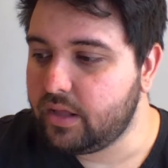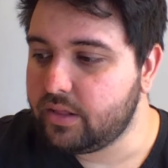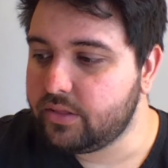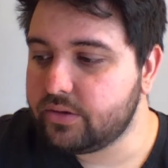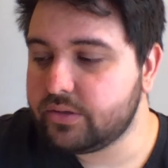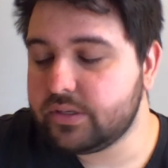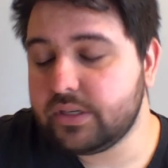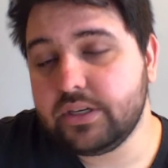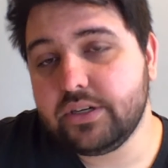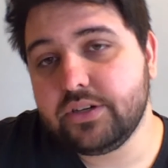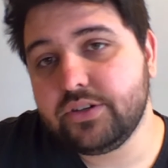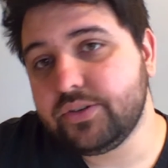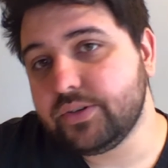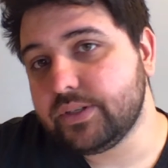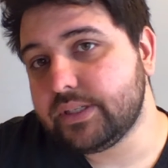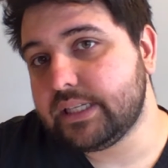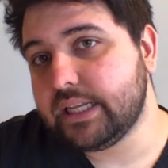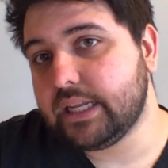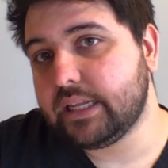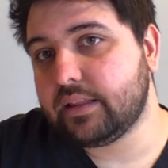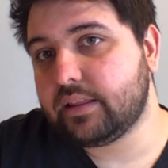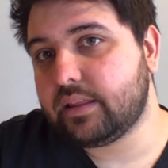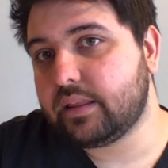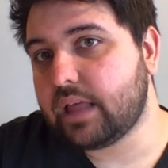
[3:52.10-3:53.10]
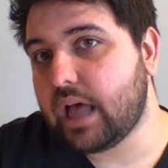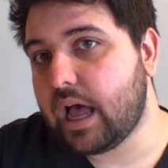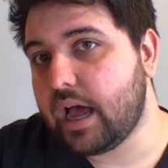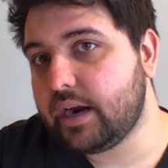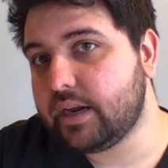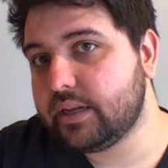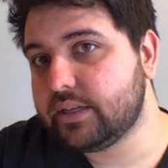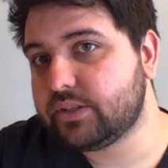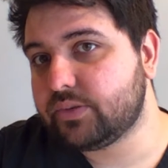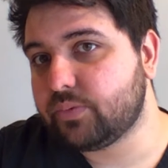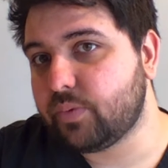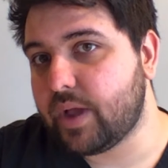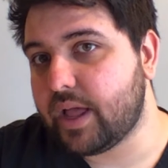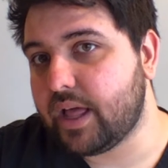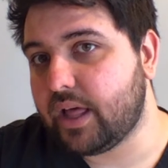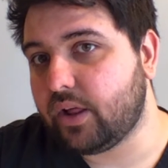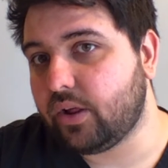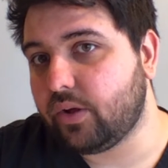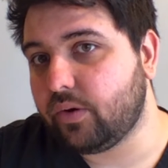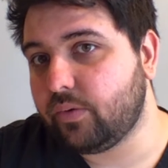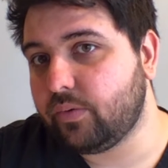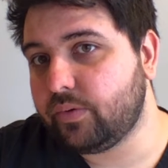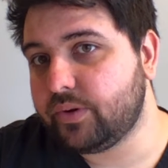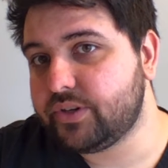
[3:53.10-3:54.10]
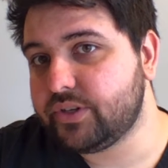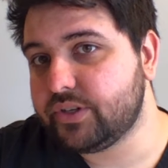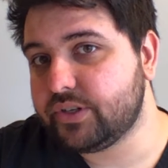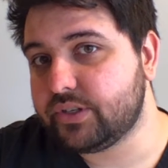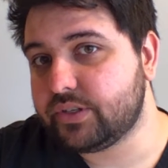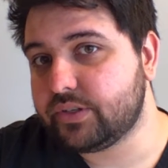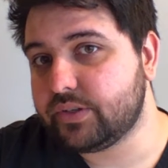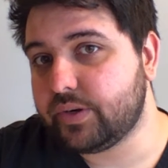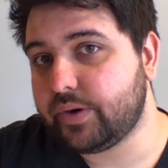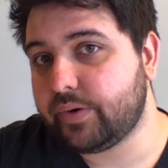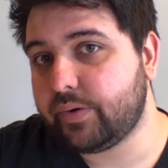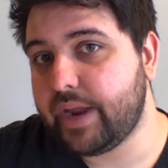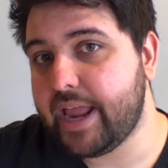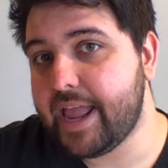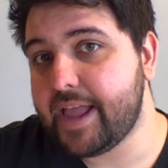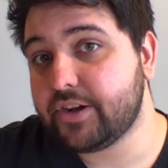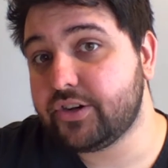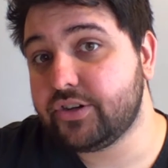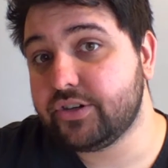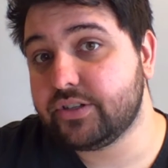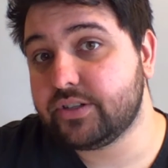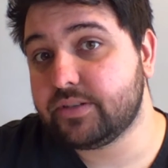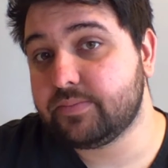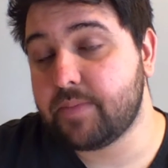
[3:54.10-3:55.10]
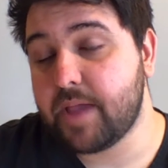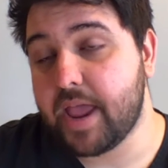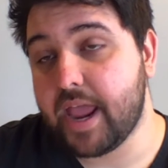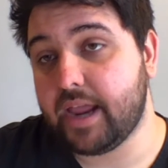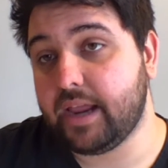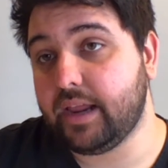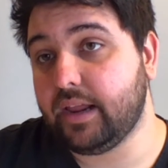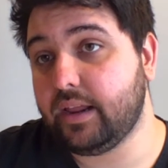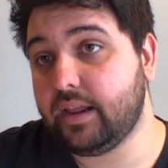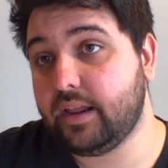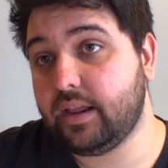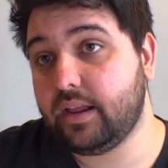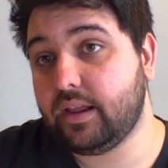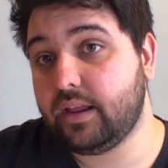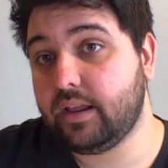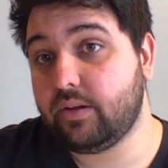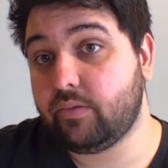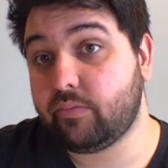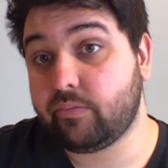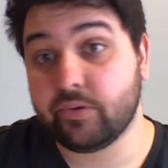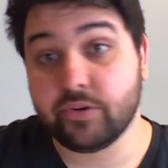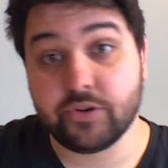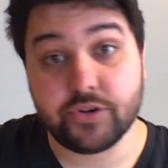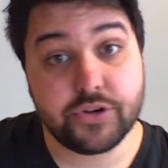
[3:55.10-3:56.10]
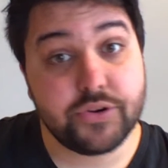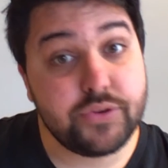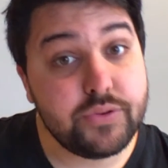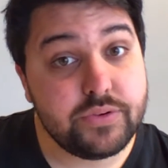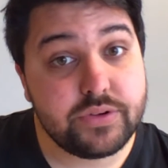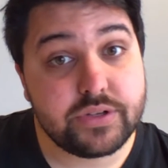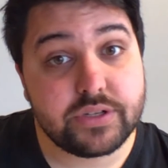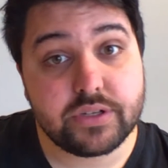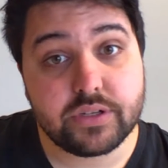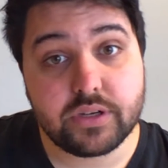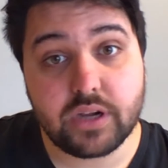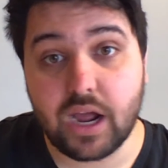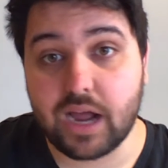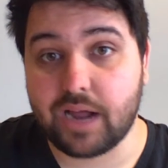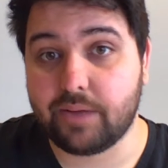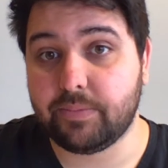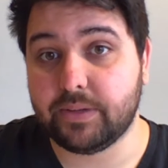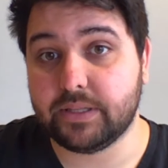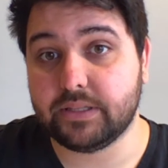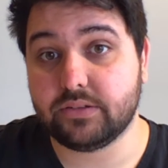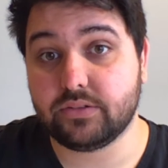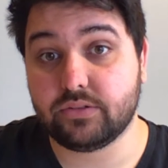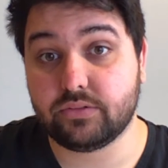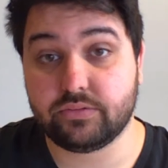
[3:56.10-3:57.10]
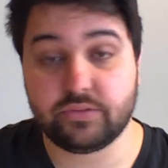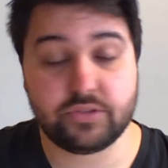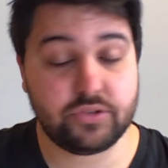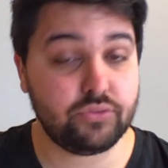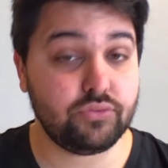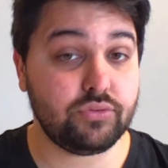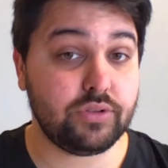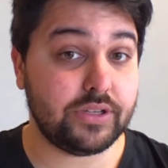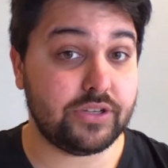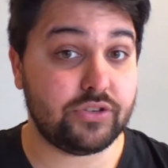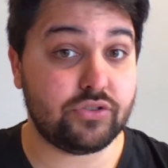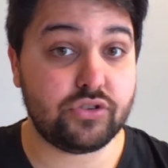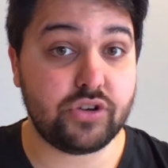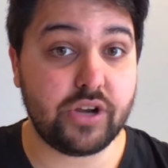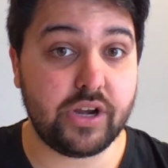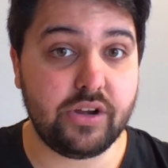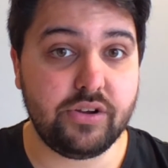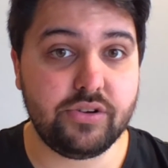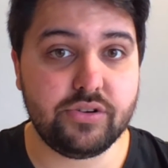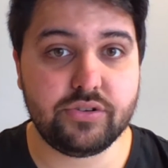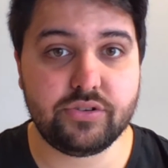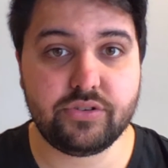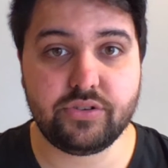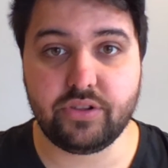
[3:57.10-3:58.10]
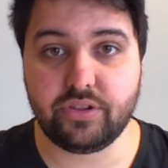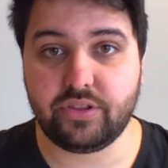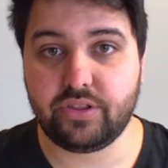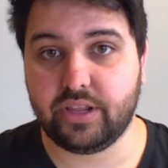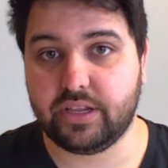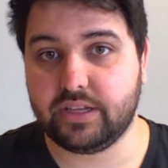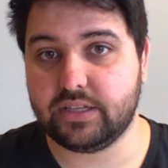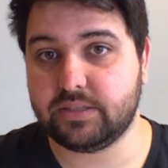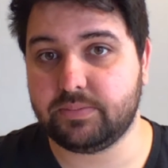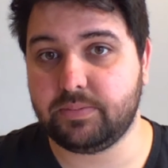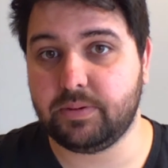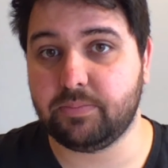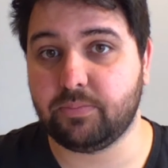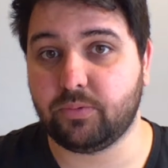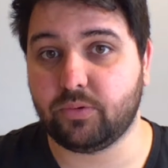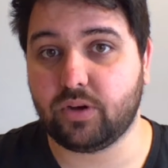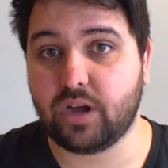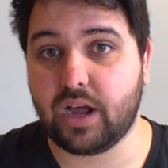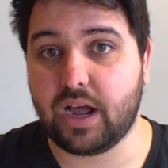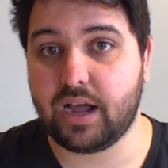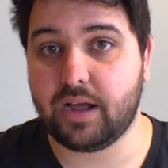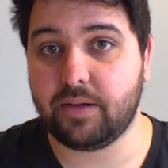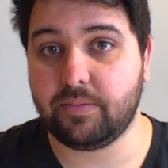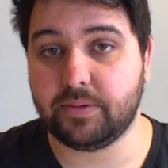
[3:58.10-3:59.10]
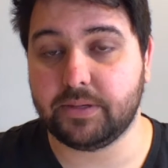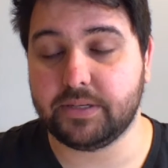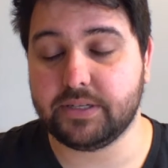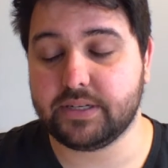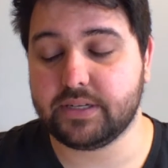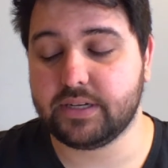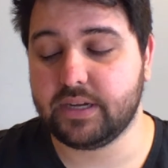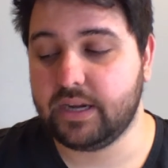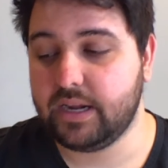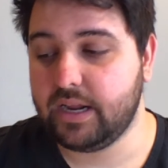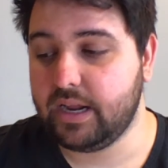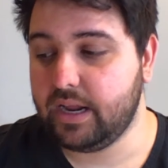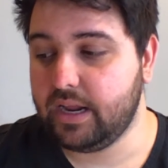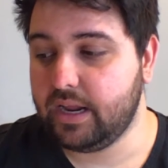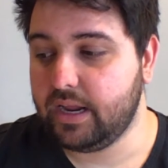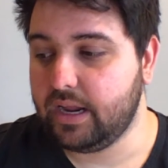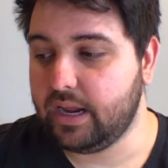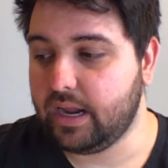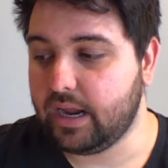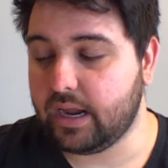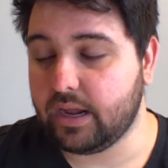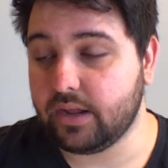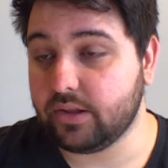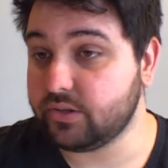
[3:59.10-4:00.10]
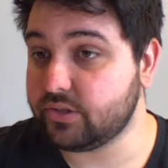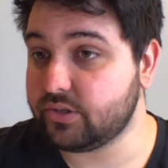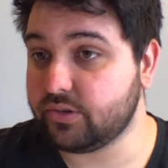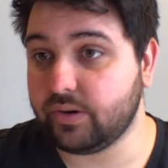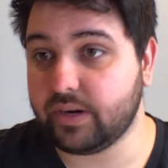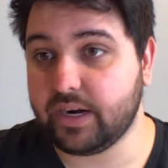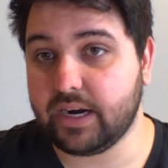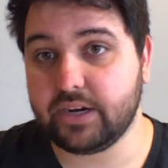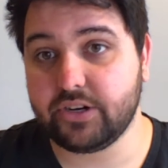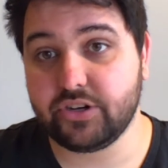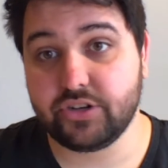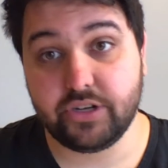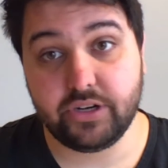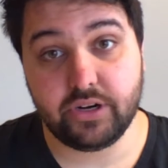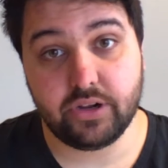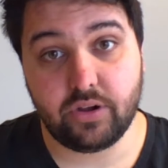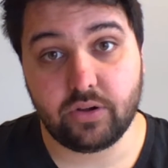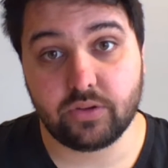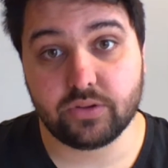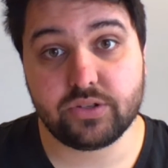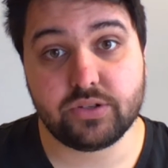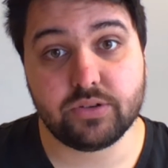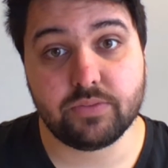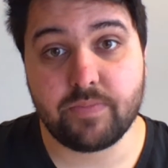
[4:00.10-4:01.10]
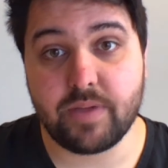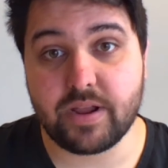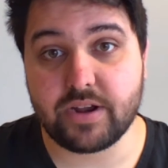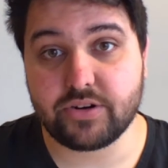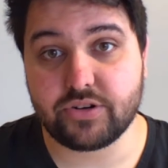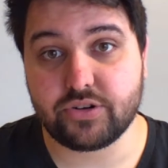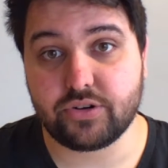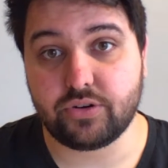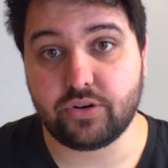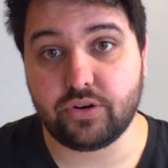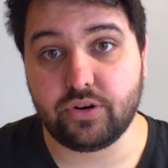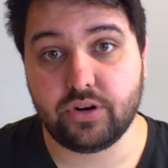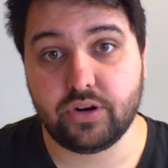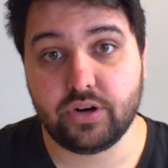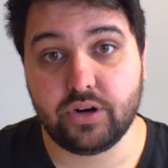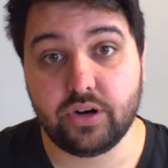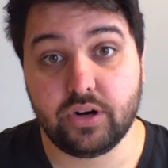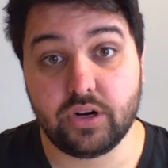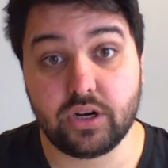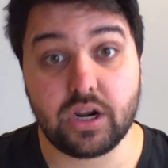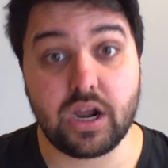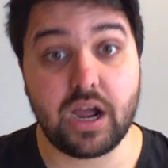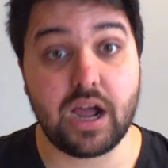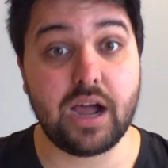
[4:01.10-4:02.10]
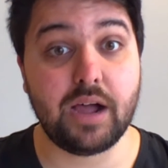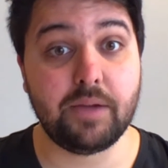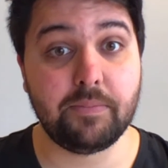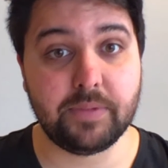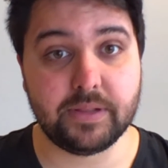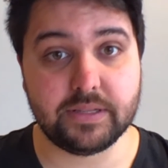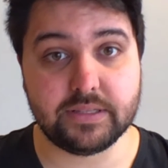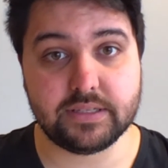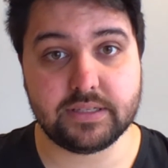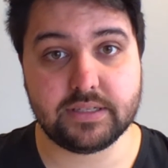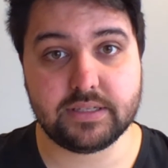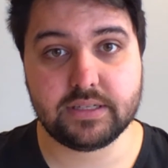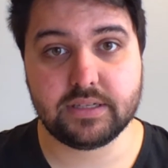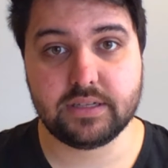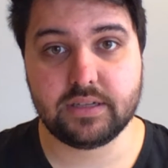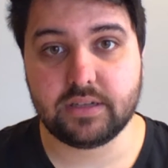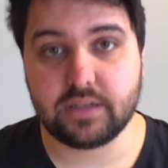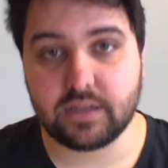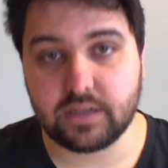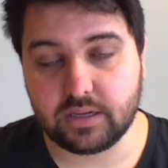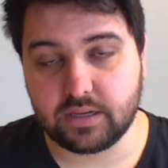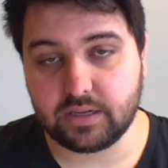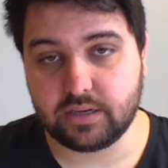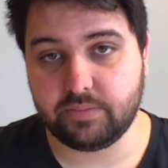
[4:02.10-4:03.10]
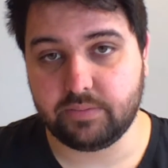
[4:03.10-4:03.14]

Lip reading: an interesting thought as well, which is reactions may reduce comments or certainly change the things people comment. So I'd actually also measure comments on